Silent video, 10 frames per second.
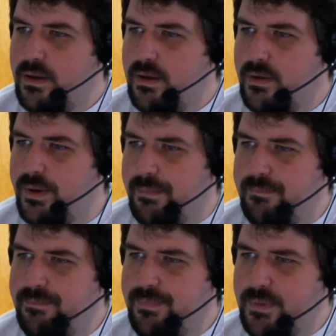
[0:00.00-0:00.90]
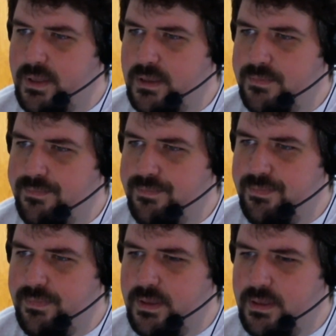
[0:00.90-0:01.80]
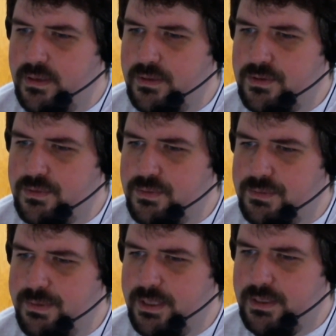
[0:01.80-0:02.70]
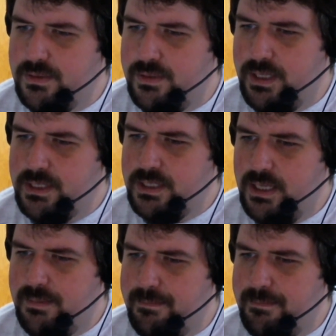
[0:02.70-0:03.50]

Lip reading: Okay. Let's switch back to the desktop.